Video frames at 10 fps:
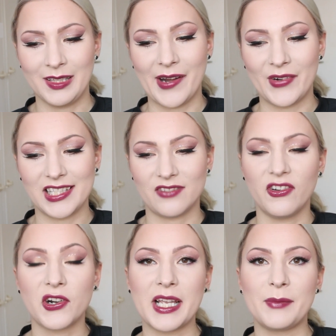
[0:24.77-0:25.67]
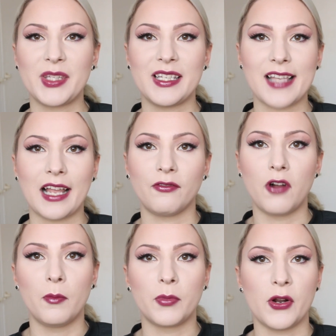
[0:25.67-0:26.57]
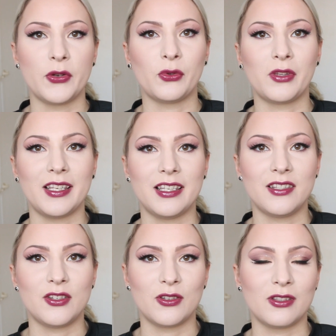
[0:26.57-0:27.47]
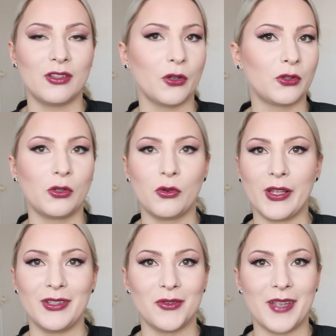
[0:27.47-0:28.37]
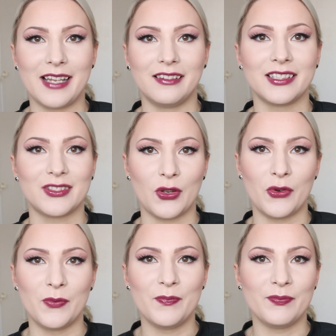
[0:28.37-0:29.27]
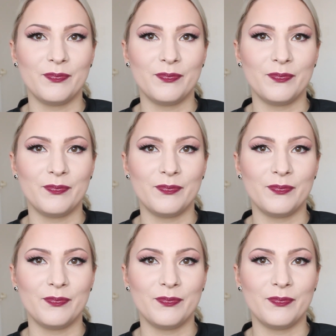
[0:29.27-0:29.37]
There is 4 empties and 1 product is just not going to end, so